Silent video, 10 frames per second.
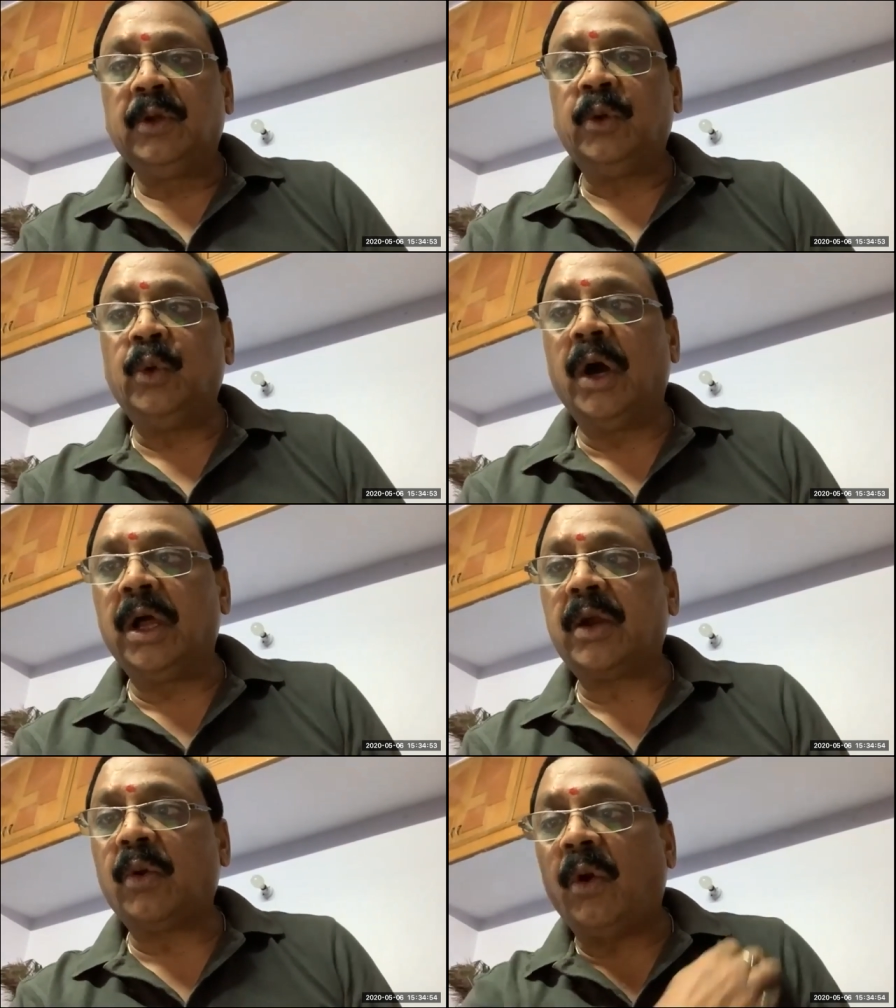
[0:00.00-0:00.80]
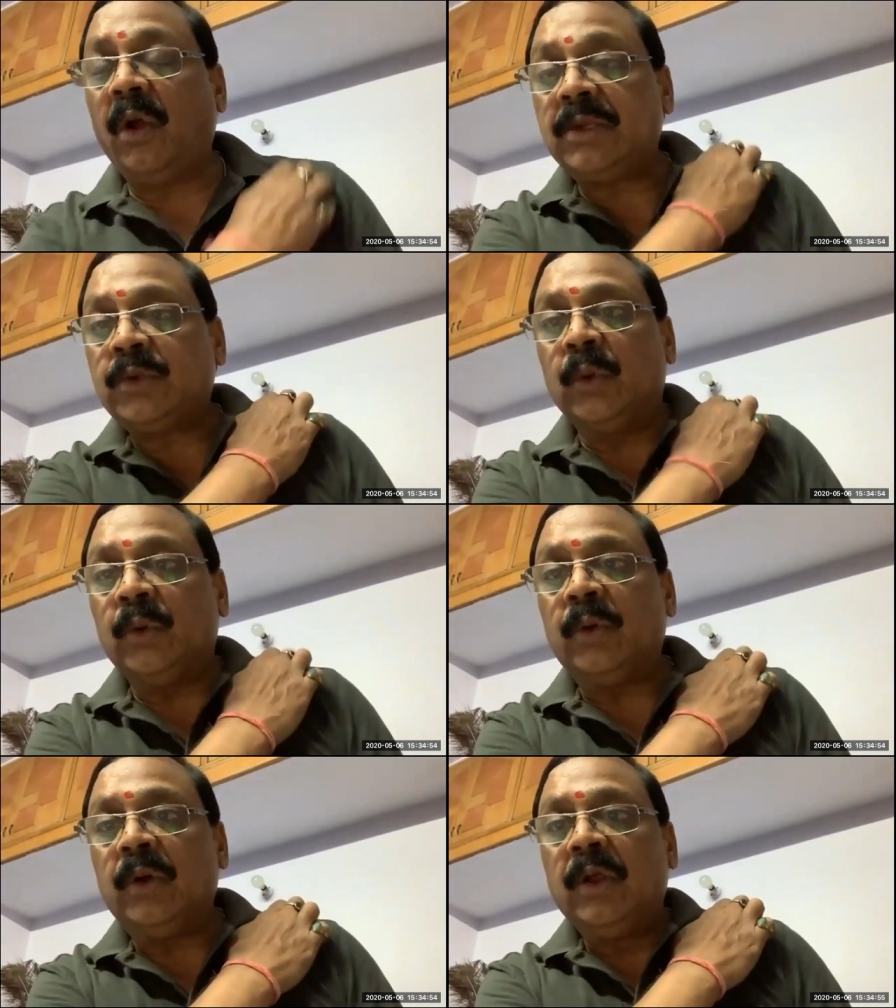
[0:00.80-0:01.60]
who are
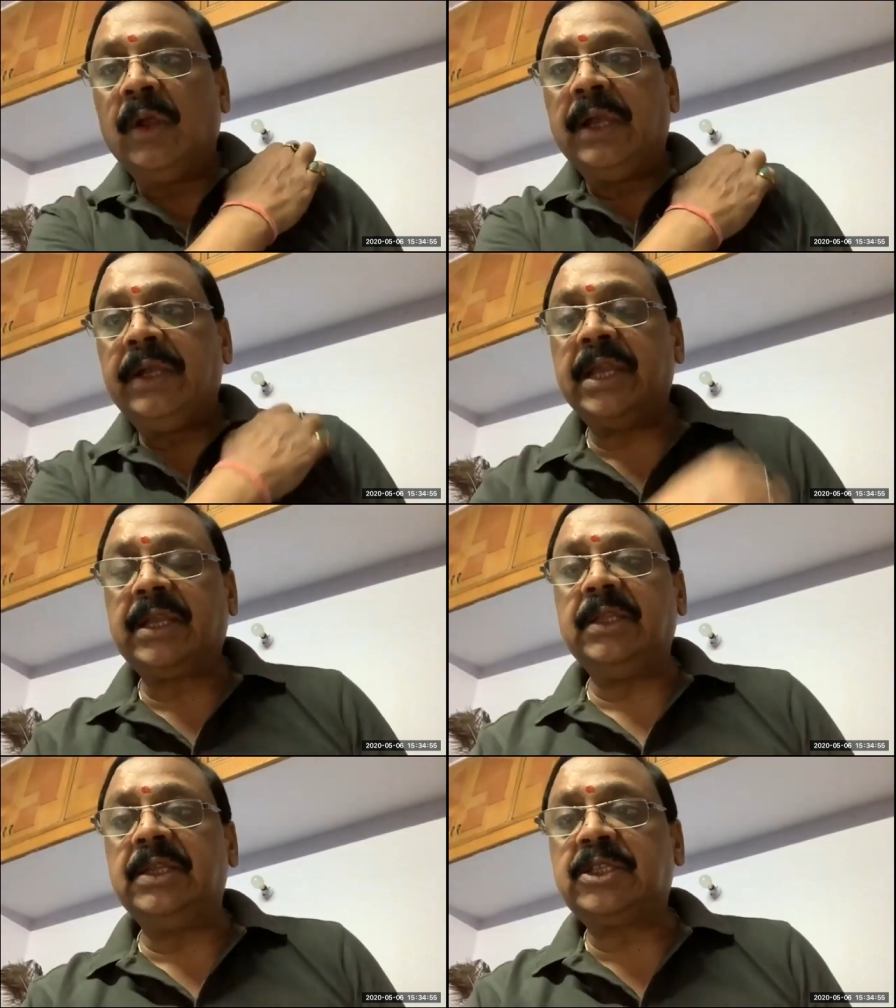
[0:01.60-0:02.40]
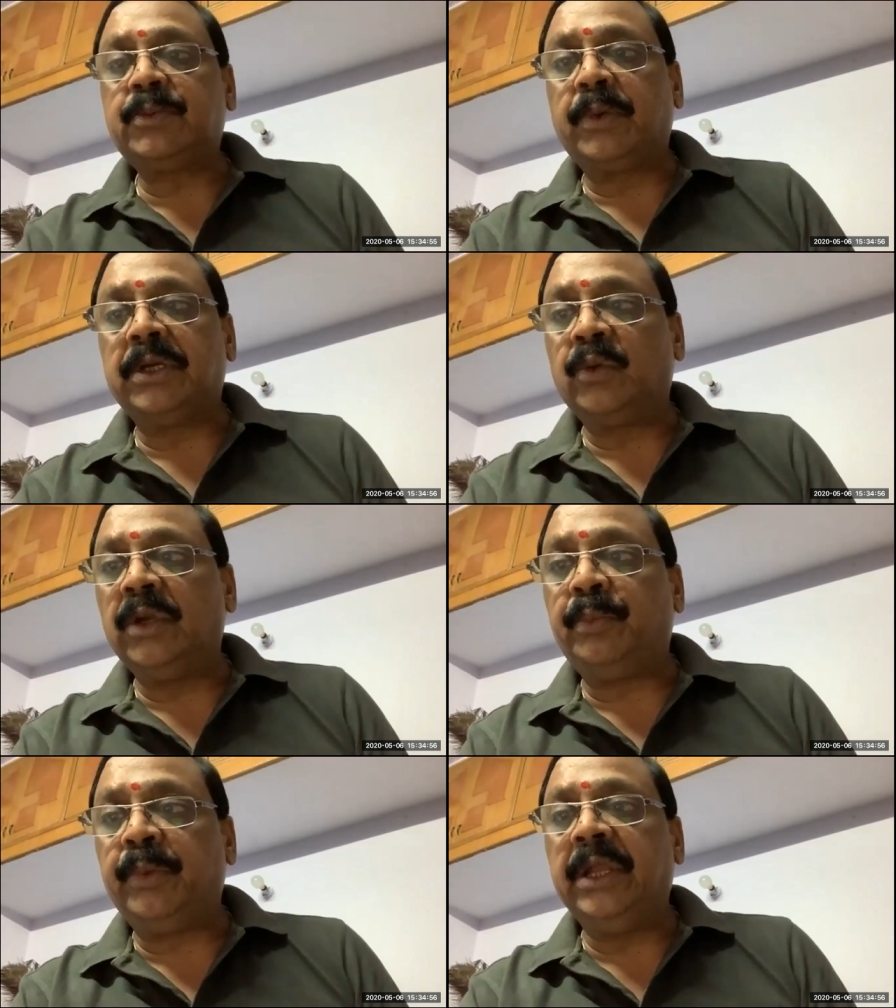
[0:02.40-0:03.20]
also taking this particular
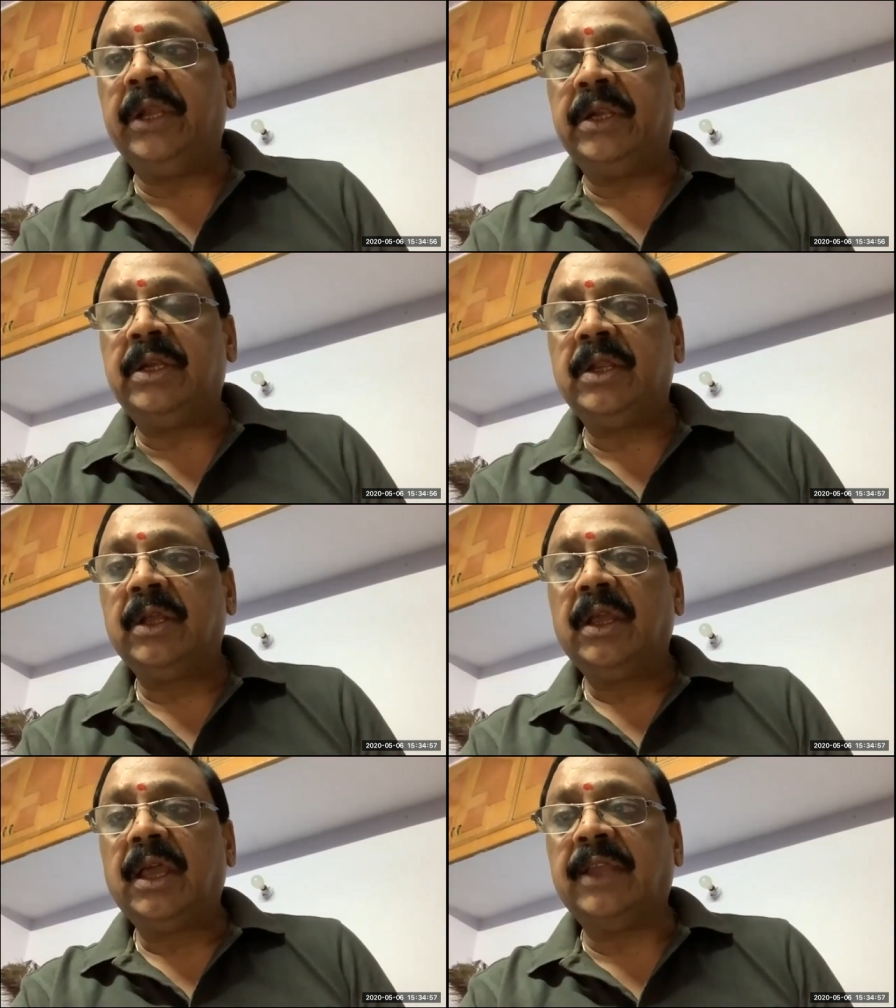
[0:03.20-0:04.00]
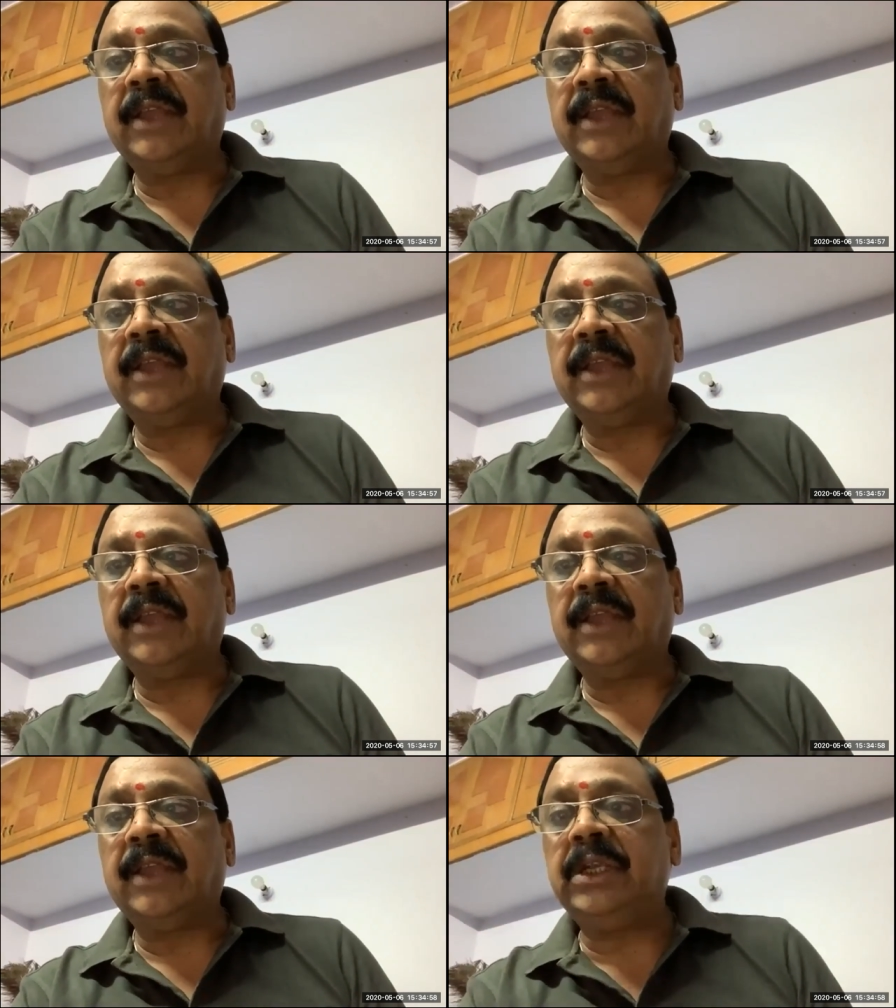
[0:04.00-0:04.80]
period as an
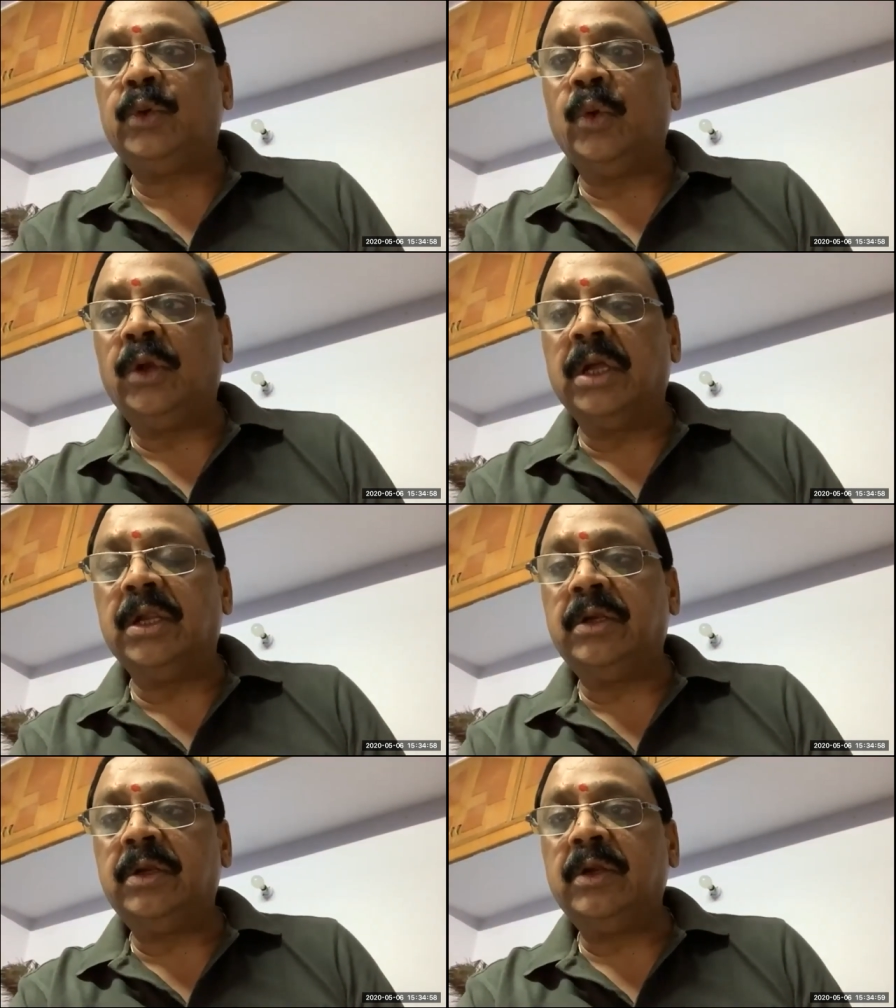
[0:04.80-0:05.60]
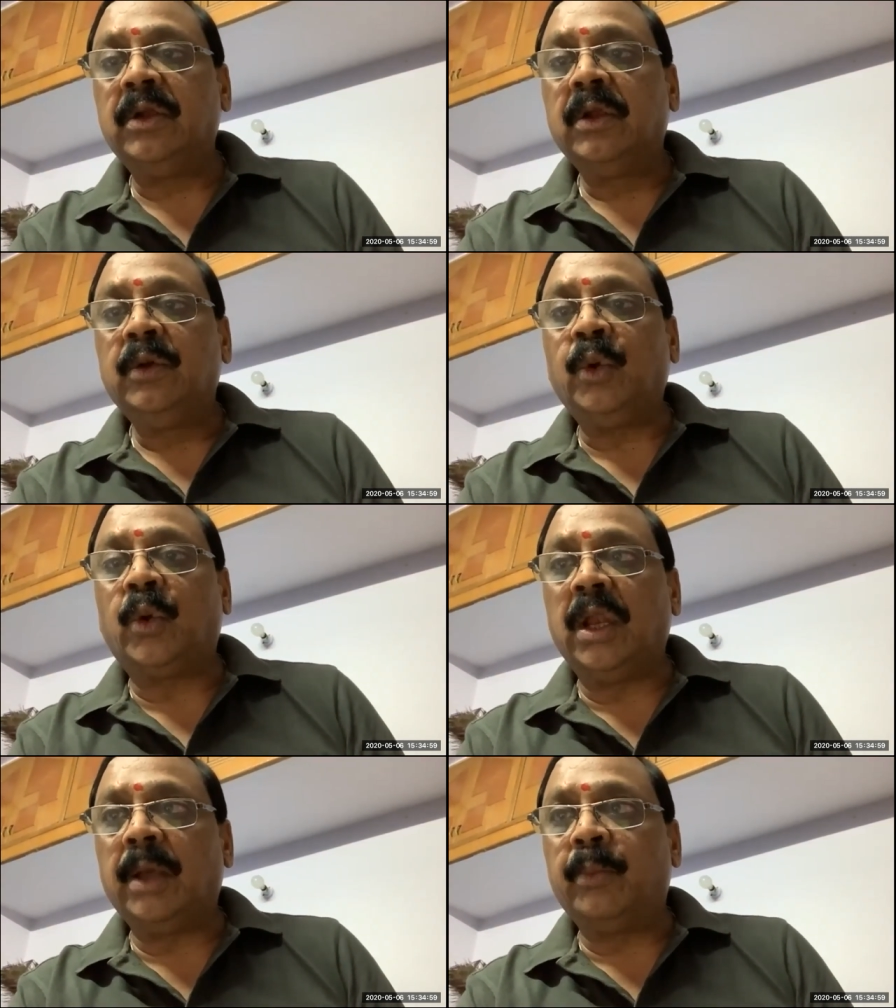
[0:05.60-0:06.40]
opportunity to learn, to
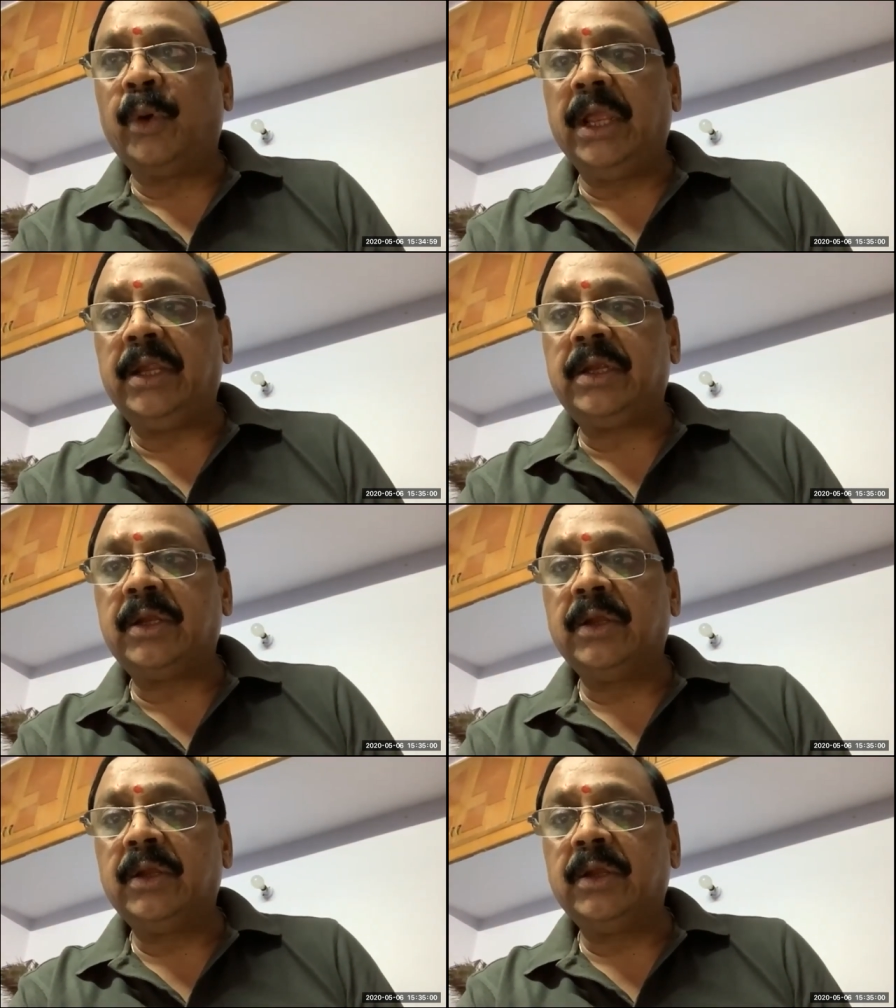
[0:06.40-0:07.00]
collaborate,